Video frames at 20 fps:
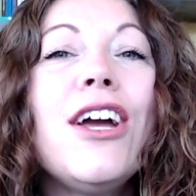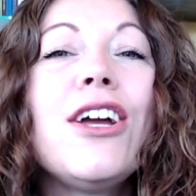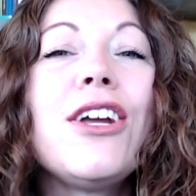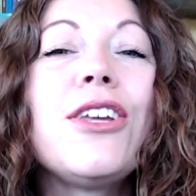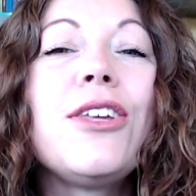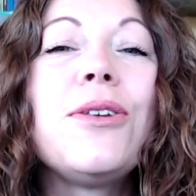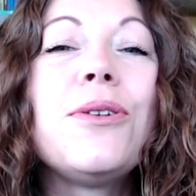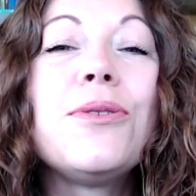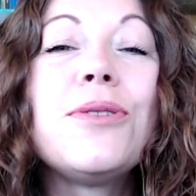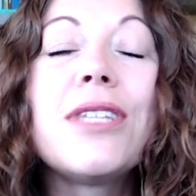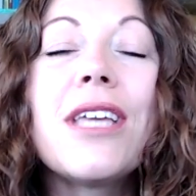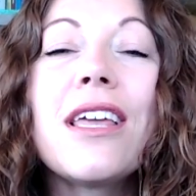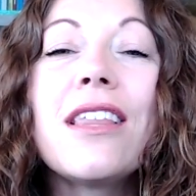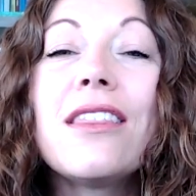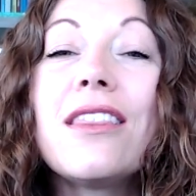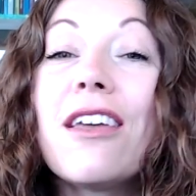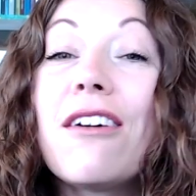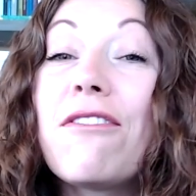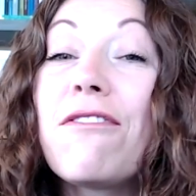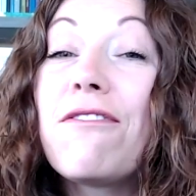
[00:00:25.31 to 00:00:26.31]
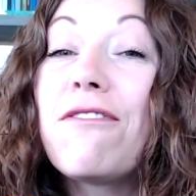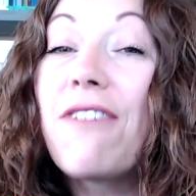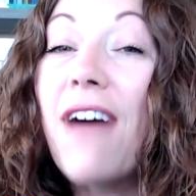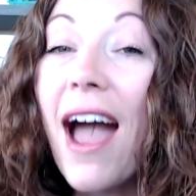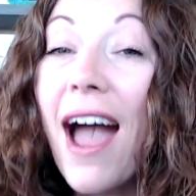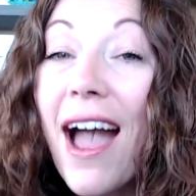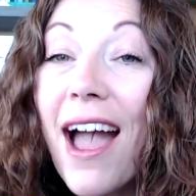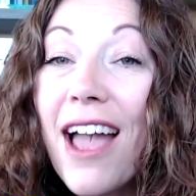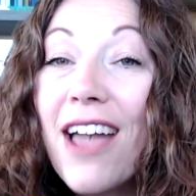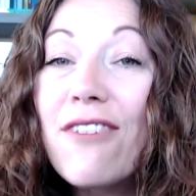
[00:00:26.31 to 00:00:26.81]
using the
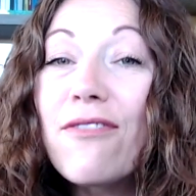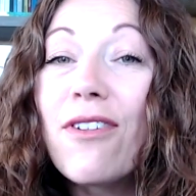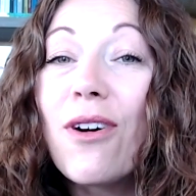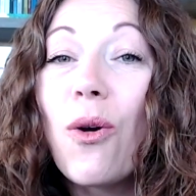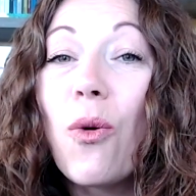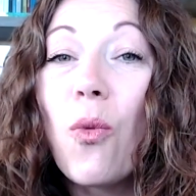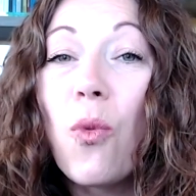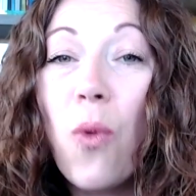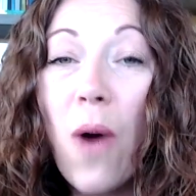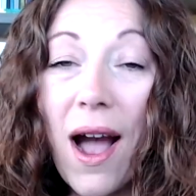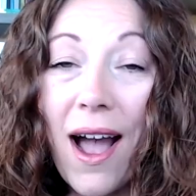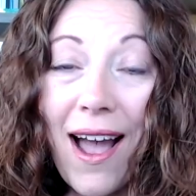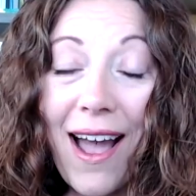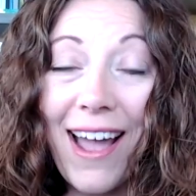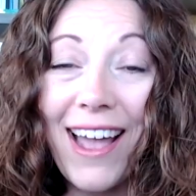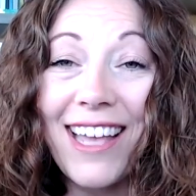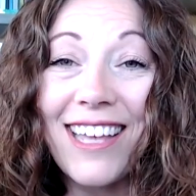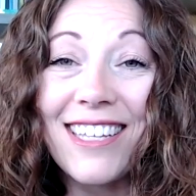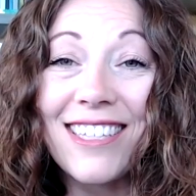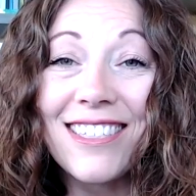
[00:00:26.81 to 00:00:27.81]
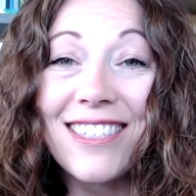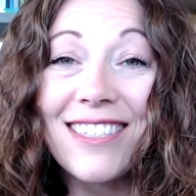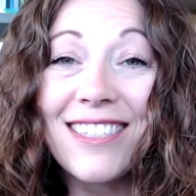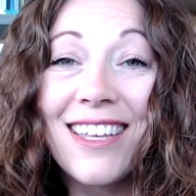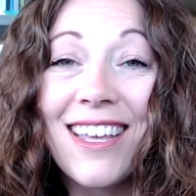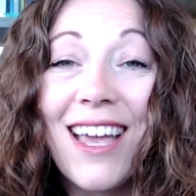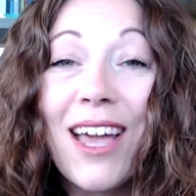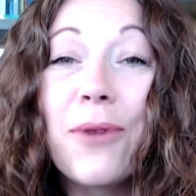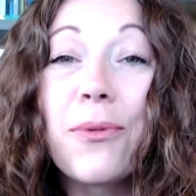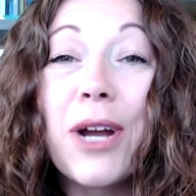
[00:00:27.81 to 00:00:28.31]
five whys,
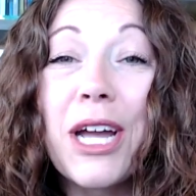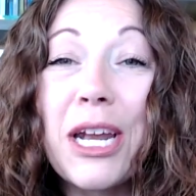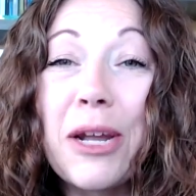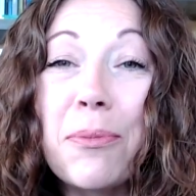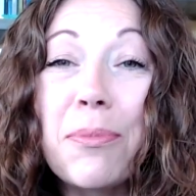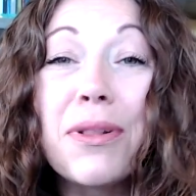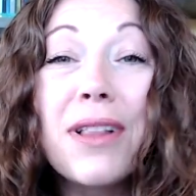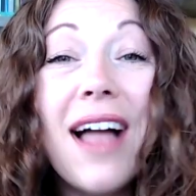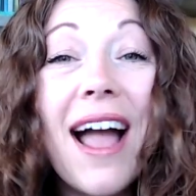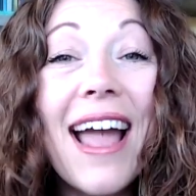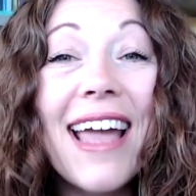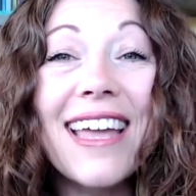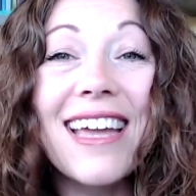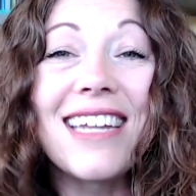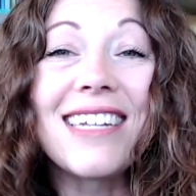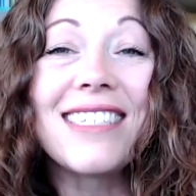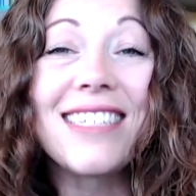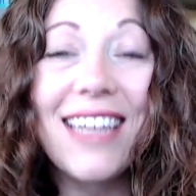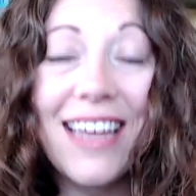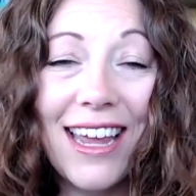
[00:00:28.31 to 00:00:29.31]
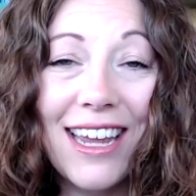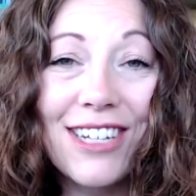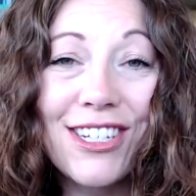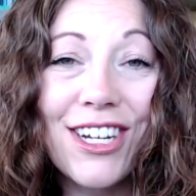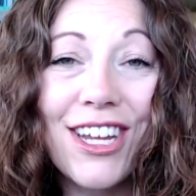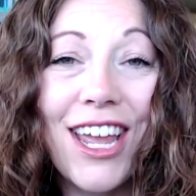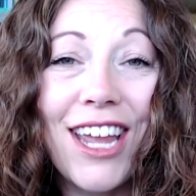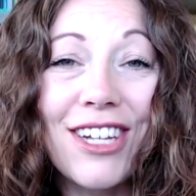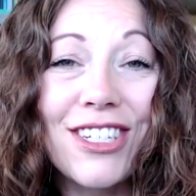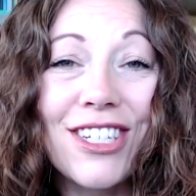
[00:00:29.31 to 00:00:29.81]
and we're going to apply it to
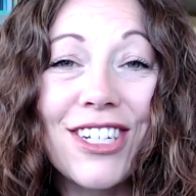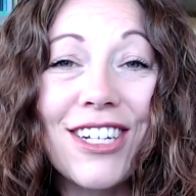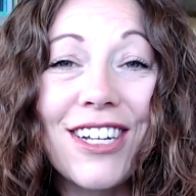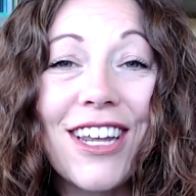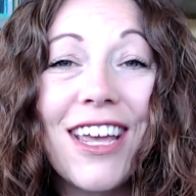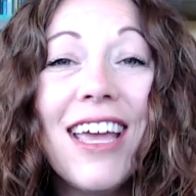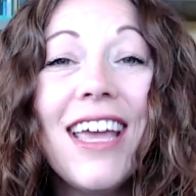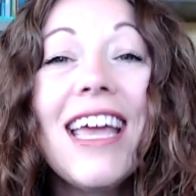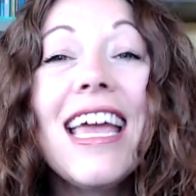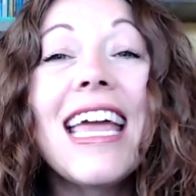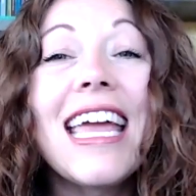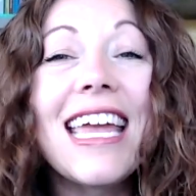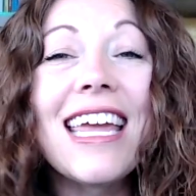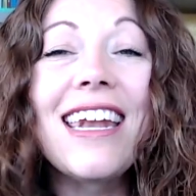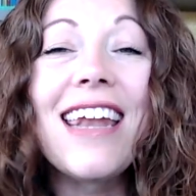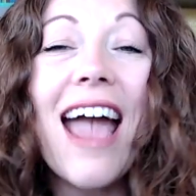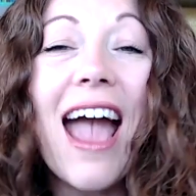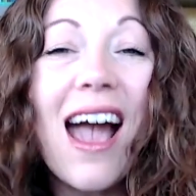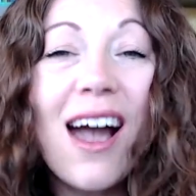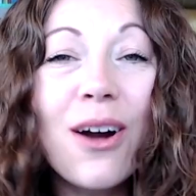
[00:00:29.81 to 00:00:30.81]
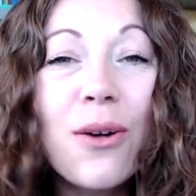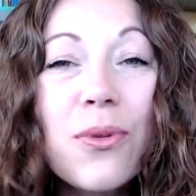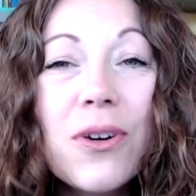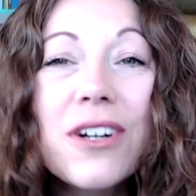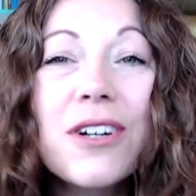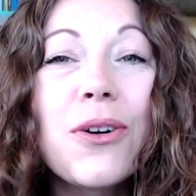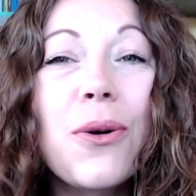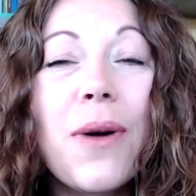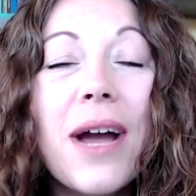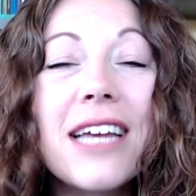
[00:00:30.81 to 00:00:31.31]
education in our
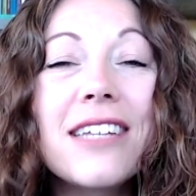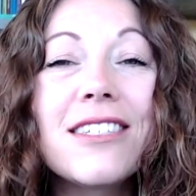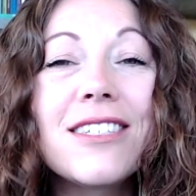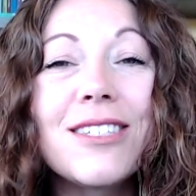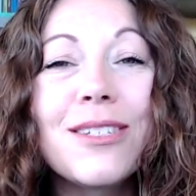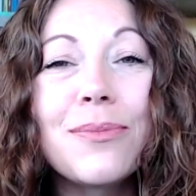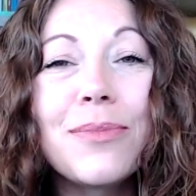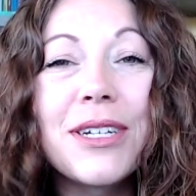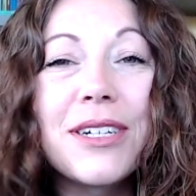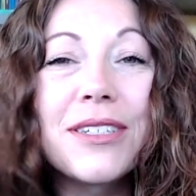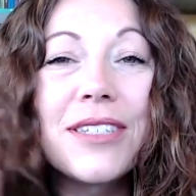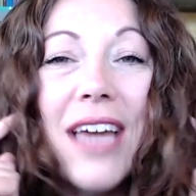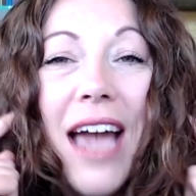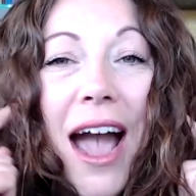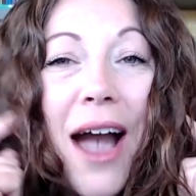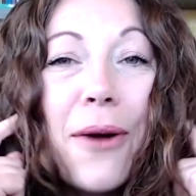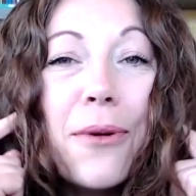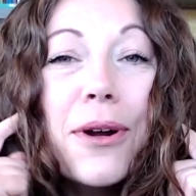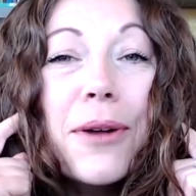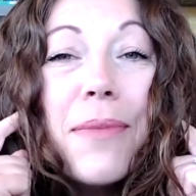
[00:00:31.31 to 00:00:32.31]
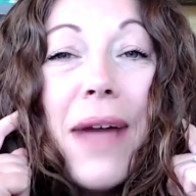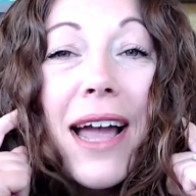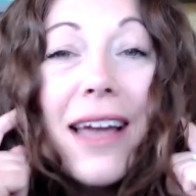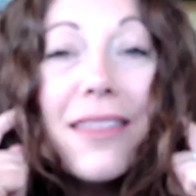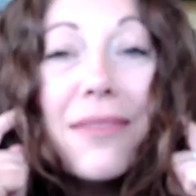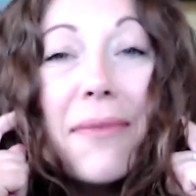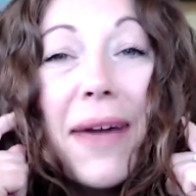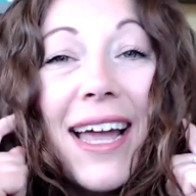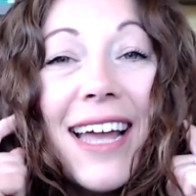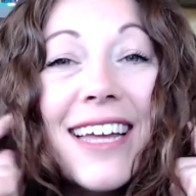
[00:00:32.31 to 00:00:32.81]
quest to build our
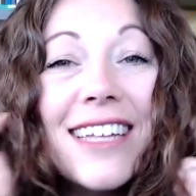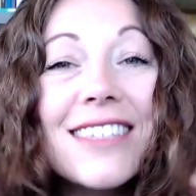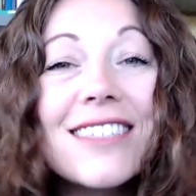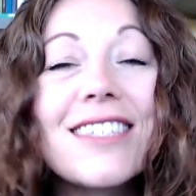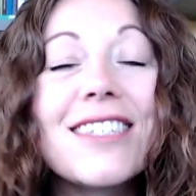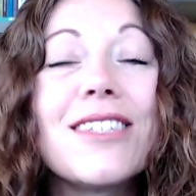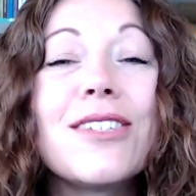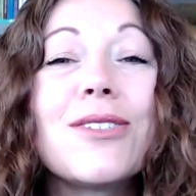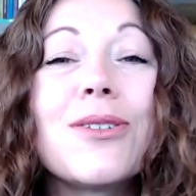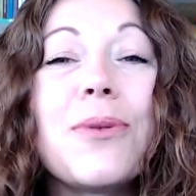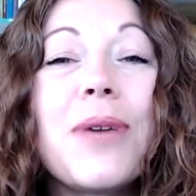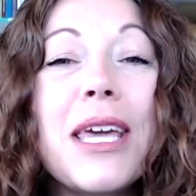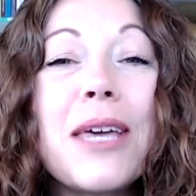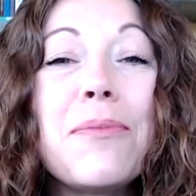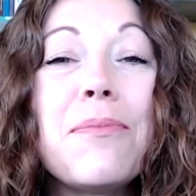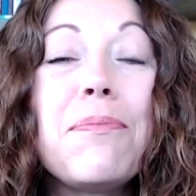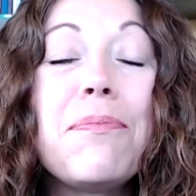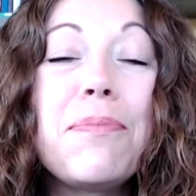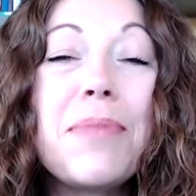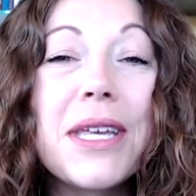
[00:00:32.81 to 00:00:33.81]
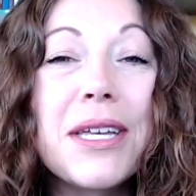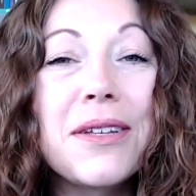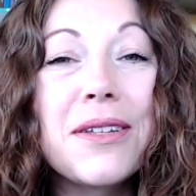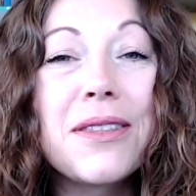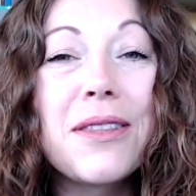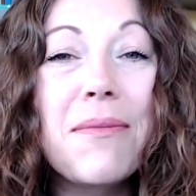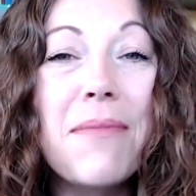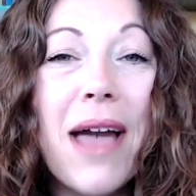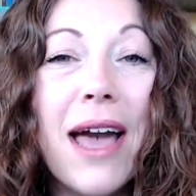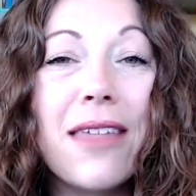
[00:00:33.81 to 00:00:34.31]
math minds so we can
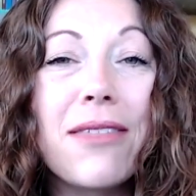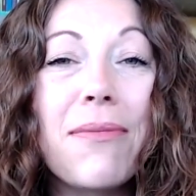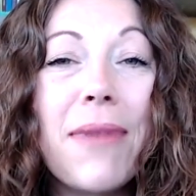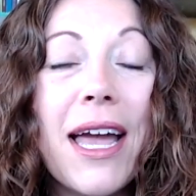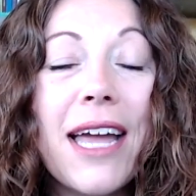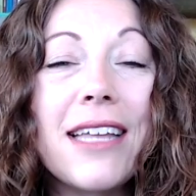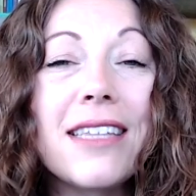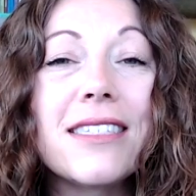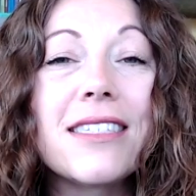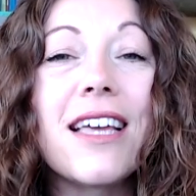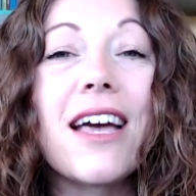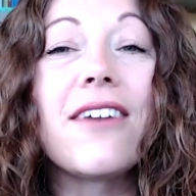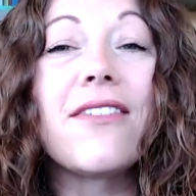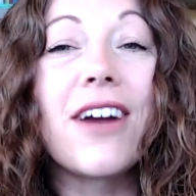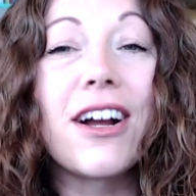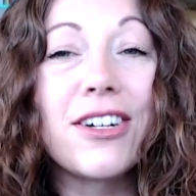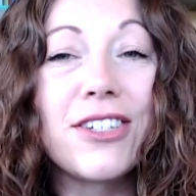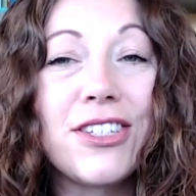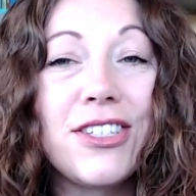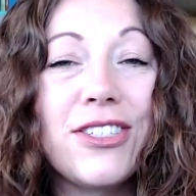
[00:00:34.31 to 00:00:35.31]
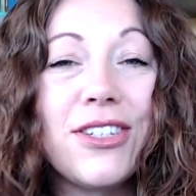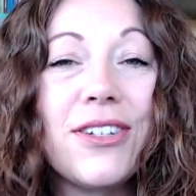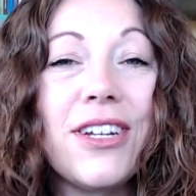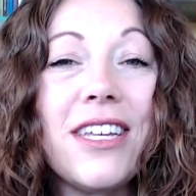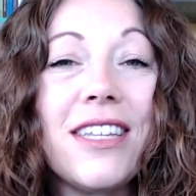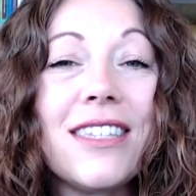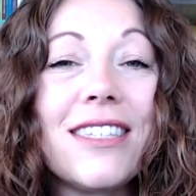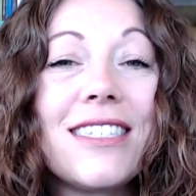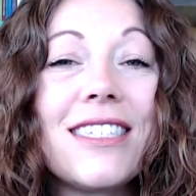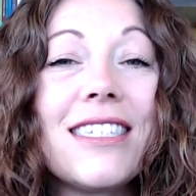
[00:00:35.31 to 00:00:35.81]
build the math minds of our
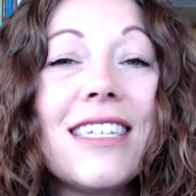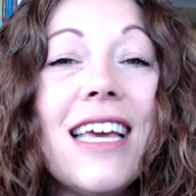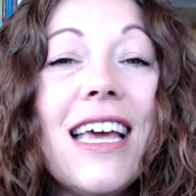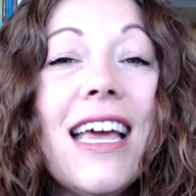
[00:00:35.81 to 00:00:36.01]
students.